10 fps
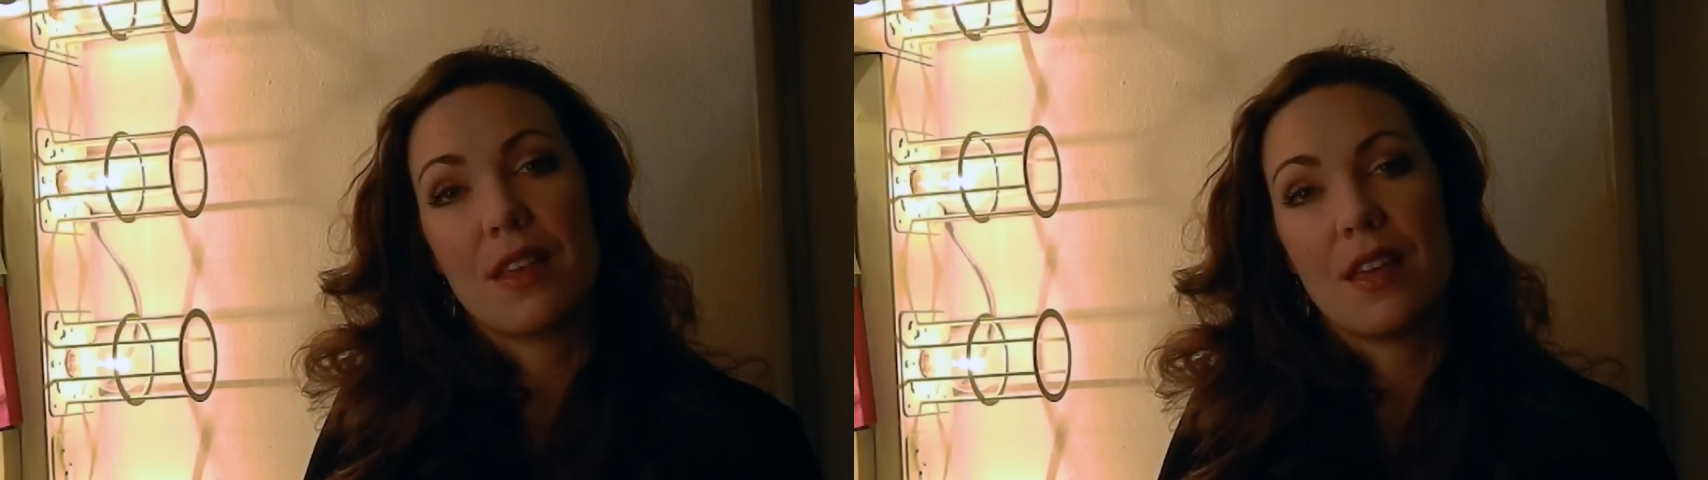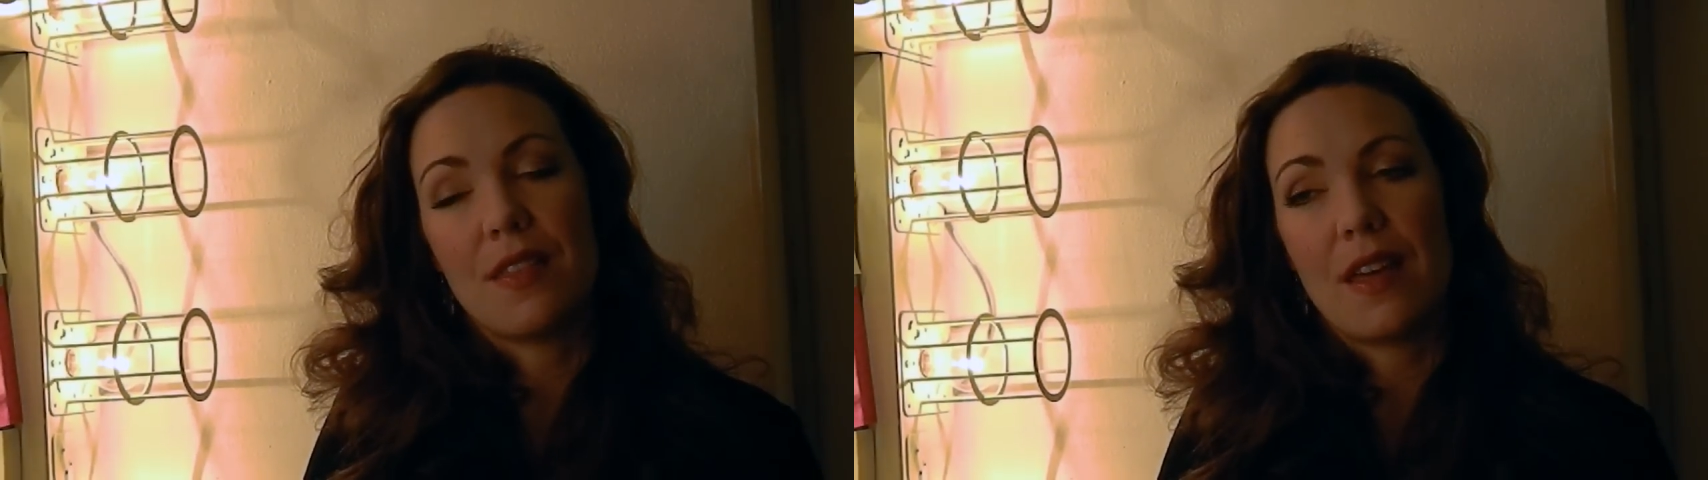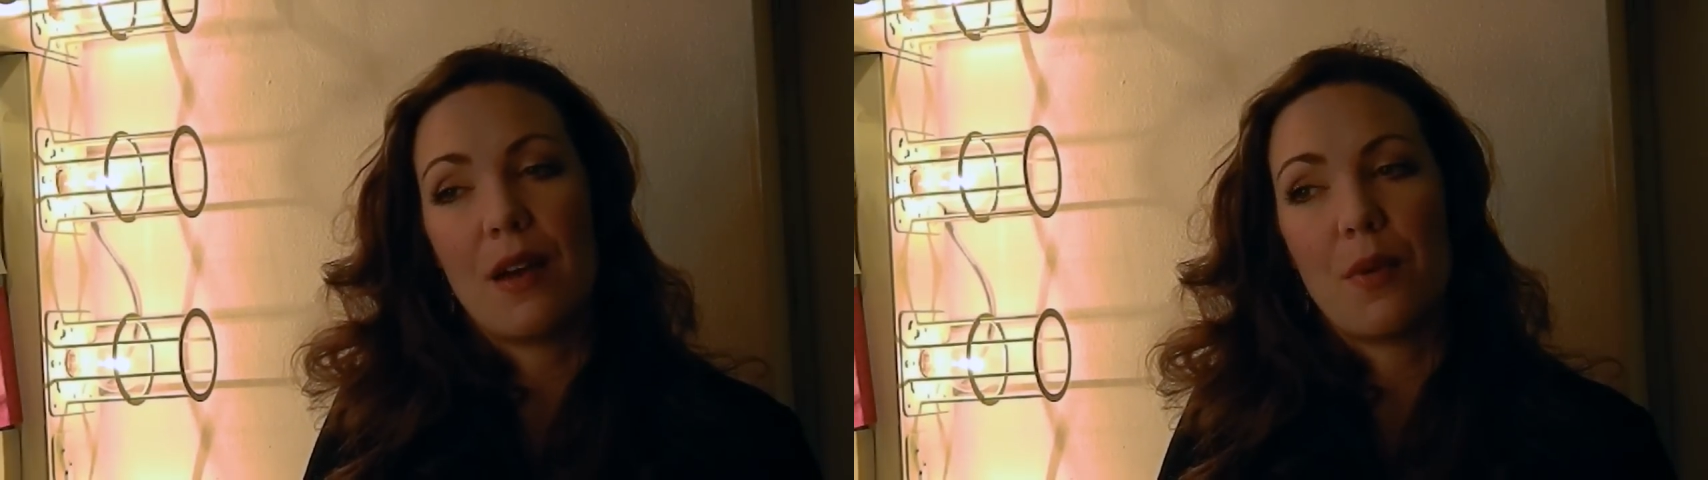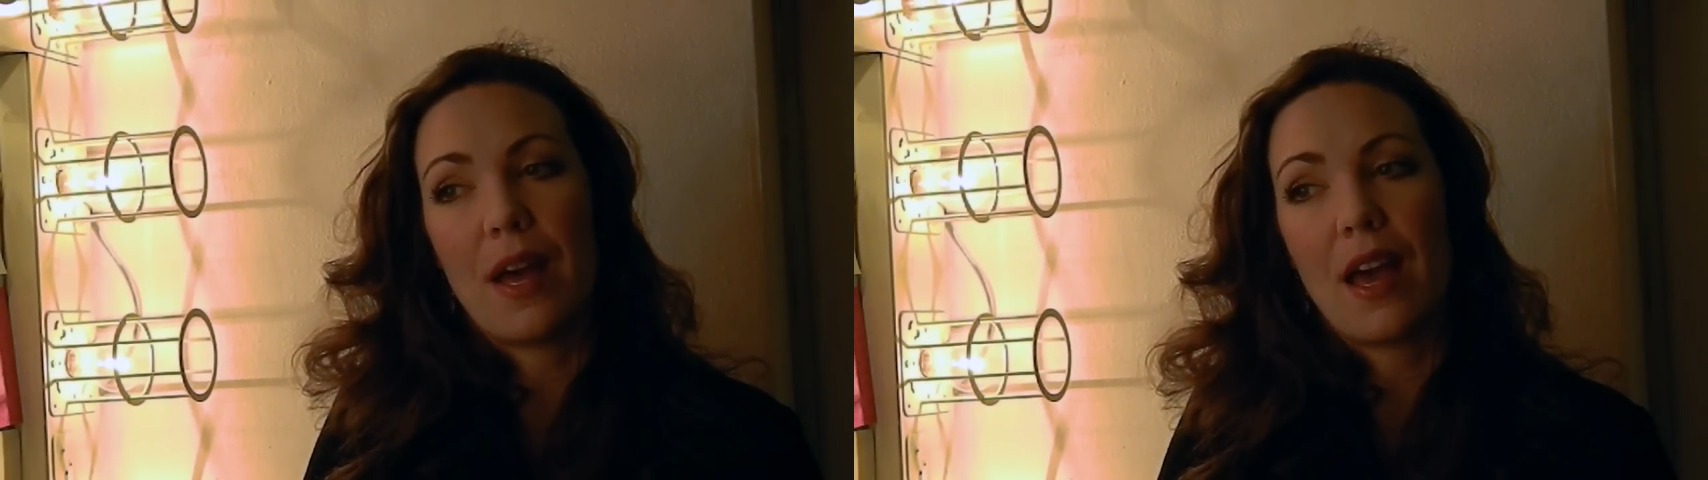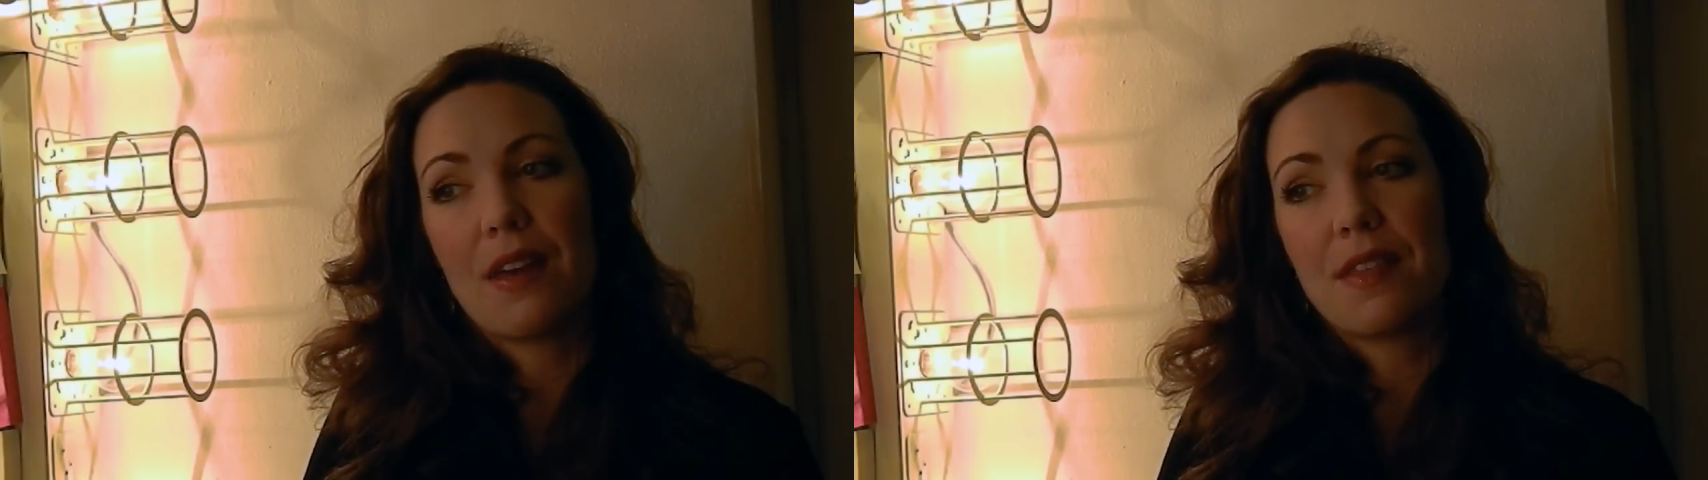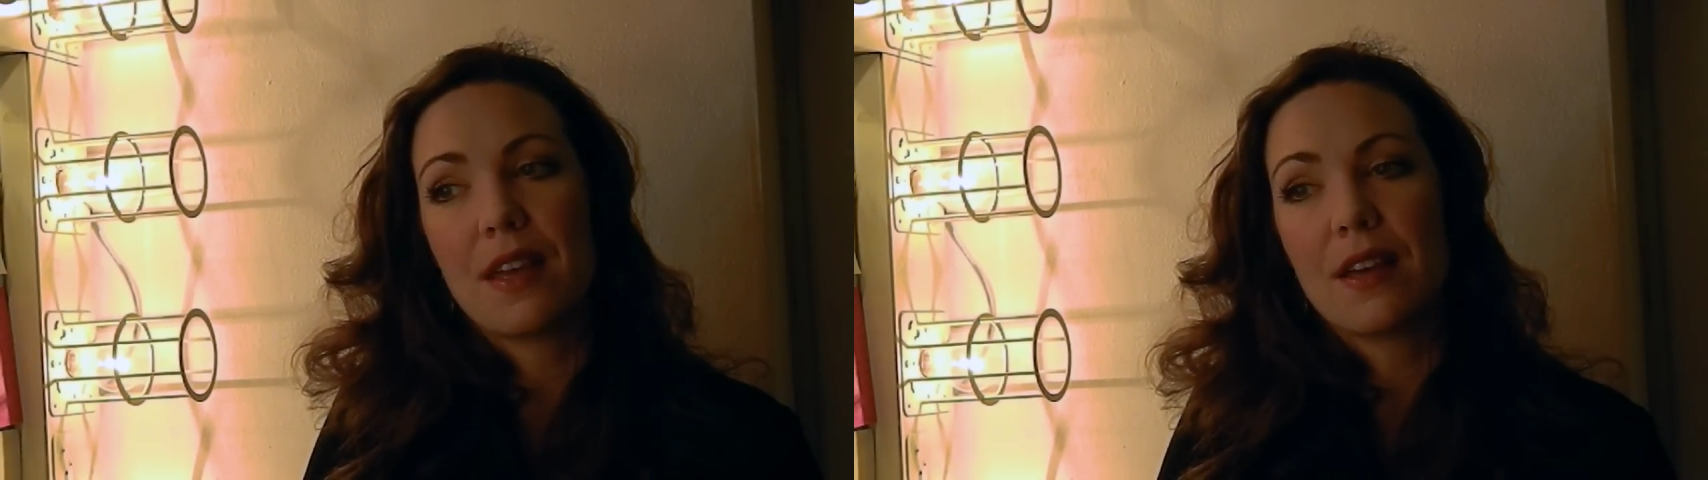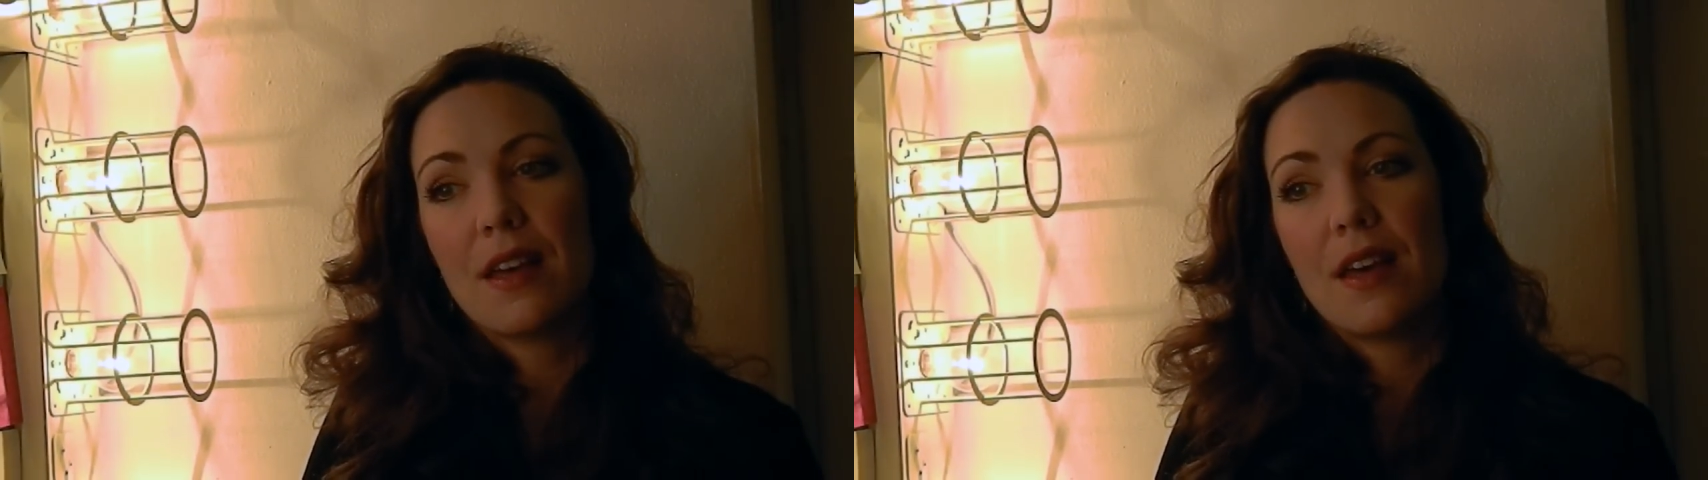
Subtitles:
in that way. I think